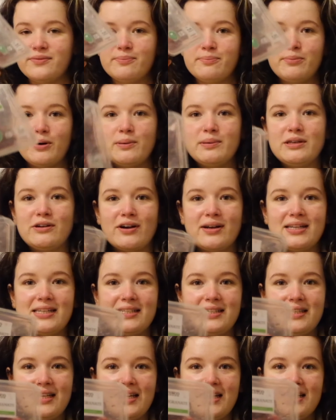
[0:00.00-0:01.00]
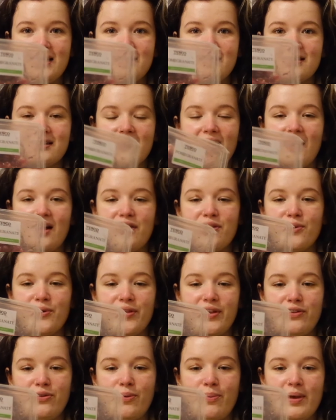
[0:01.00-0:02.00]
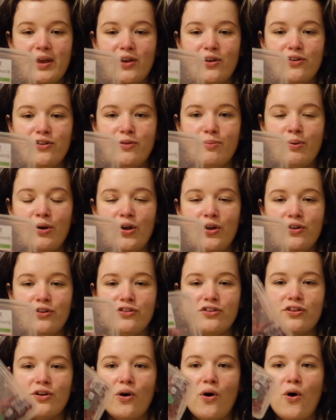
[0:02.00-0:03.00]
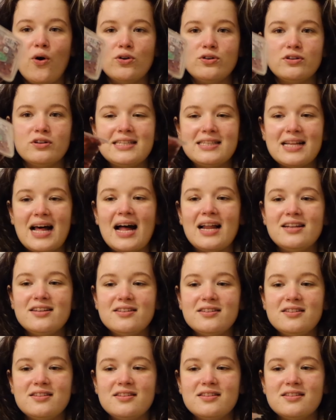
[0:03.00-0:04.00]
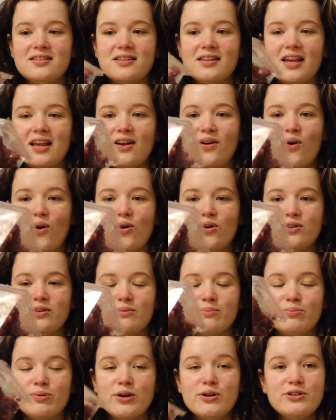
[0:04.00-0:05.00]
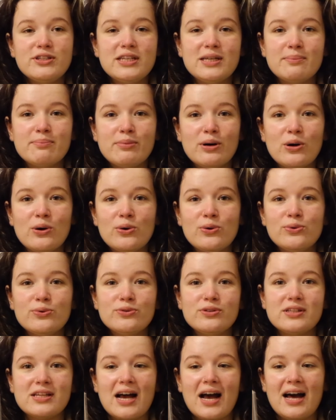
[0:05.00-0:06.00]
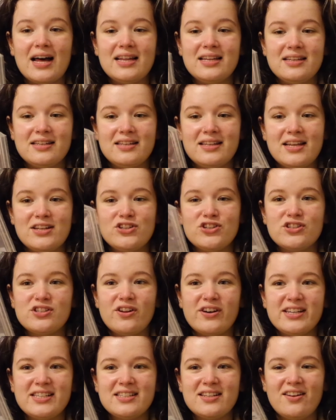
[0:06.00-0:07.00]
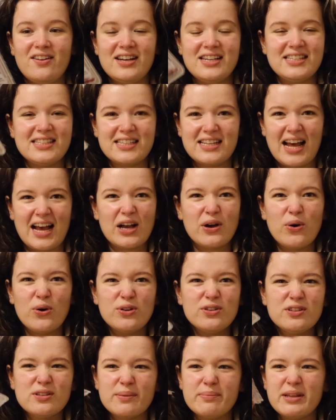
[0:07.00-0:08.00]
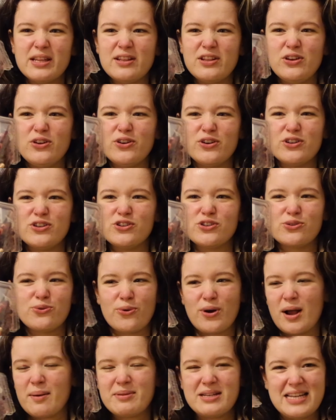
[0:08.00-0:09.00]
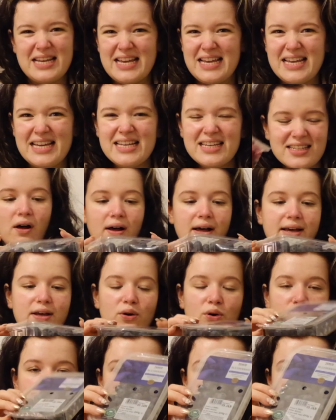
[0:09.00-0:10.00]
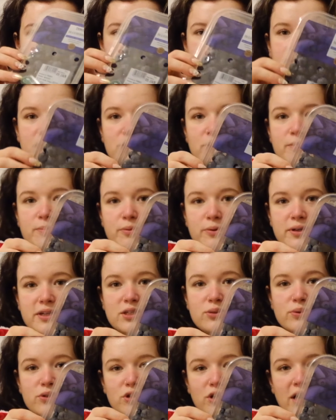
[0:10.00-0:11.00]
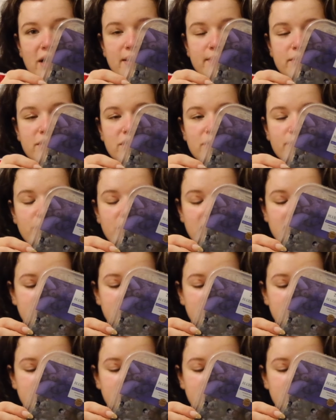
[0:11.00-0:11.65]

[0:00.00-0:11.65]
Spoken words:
pomegranate seeds. I thought this would be good to put on salads, on protein bowls, and they're just nice to like snack on, something that you can just grab and eat. I got some blueberries, which I am going to put in